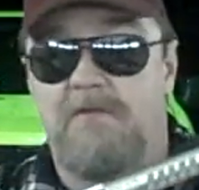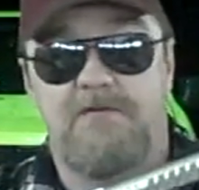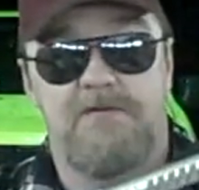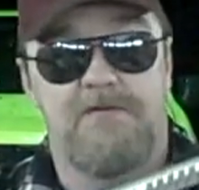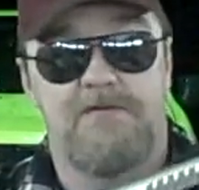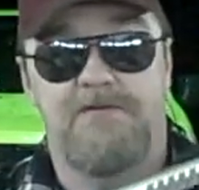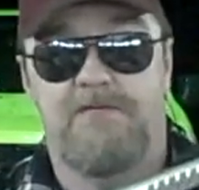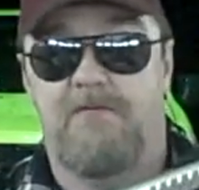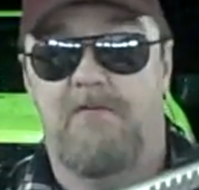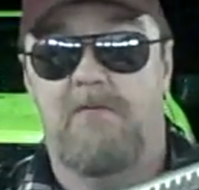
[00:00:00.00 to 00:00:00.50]

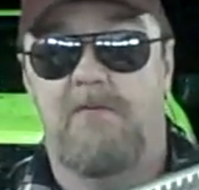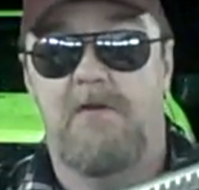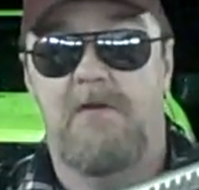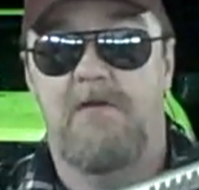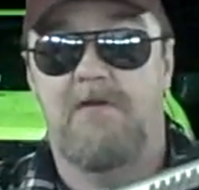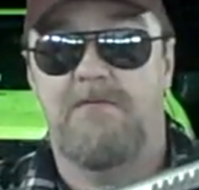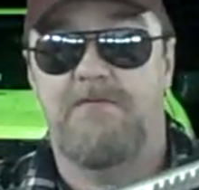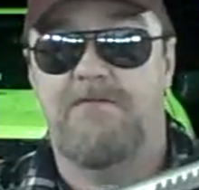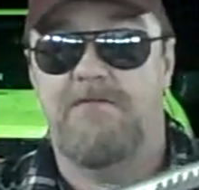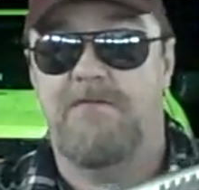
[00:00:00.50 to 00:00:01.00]
just for
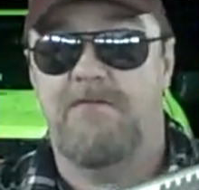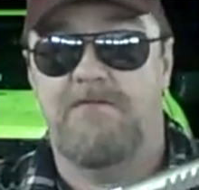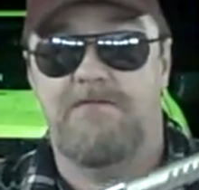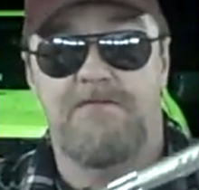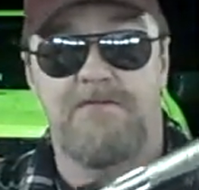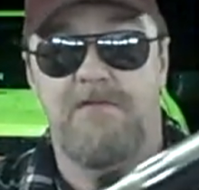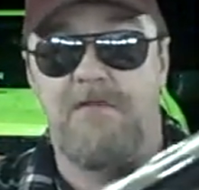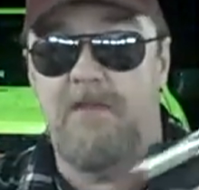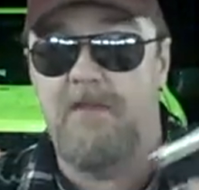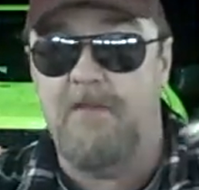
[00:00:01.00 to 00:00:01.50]

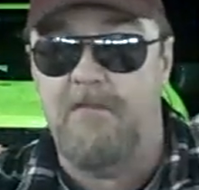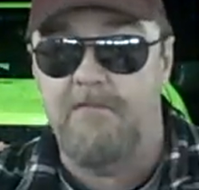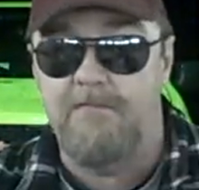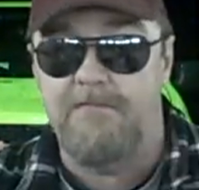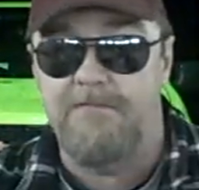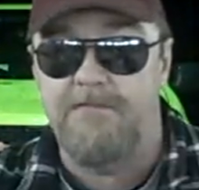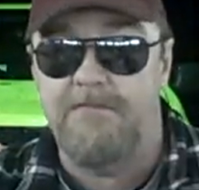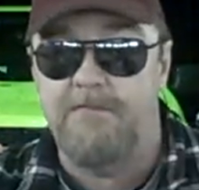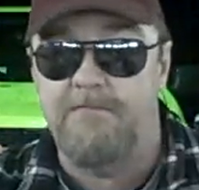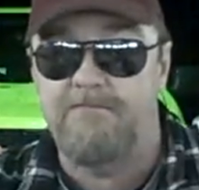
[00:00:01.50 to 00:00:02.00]
shits and
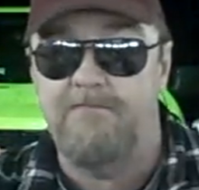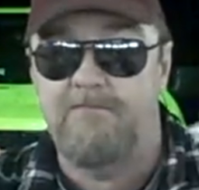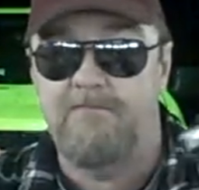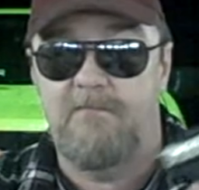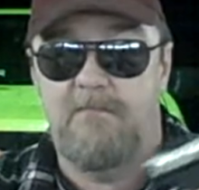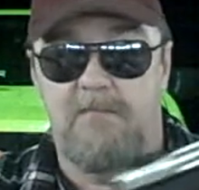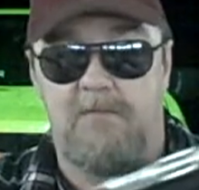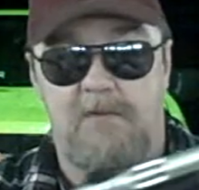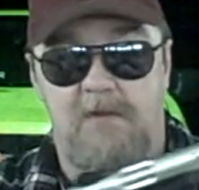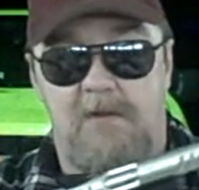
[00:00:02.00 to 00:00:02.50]
giggles.
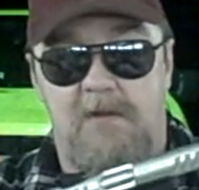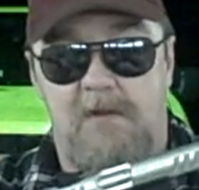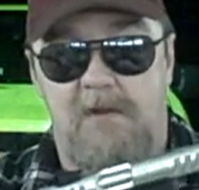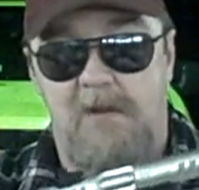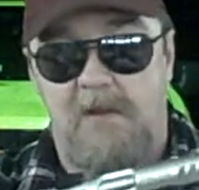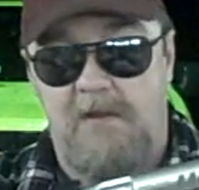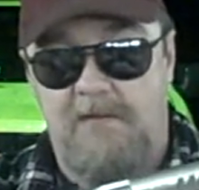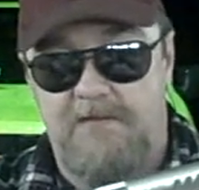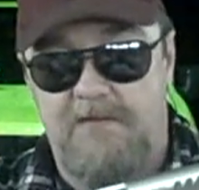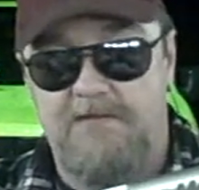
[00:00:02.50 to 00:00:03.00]

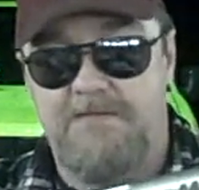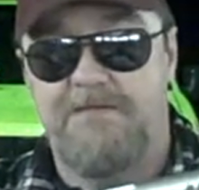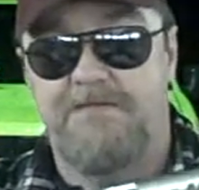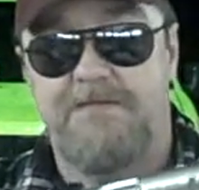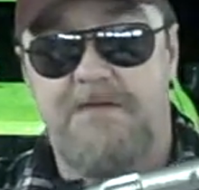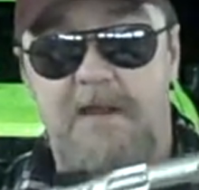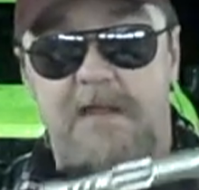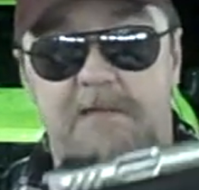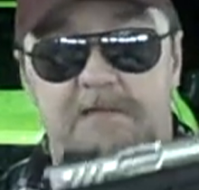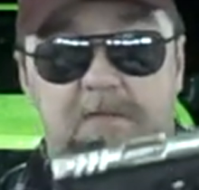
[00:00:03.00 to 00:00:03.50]
This
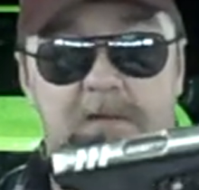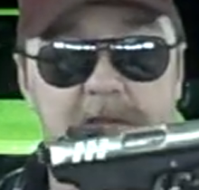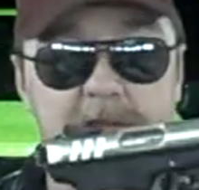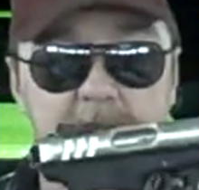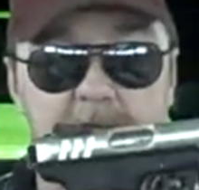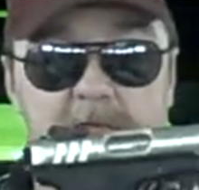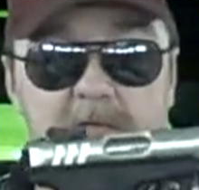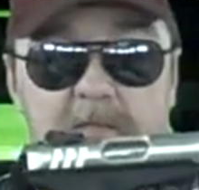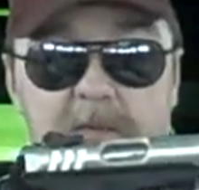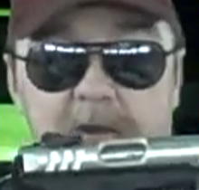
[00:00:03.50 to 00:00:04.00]
is definitely
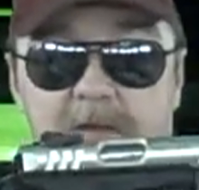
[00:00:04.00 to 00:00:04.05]
going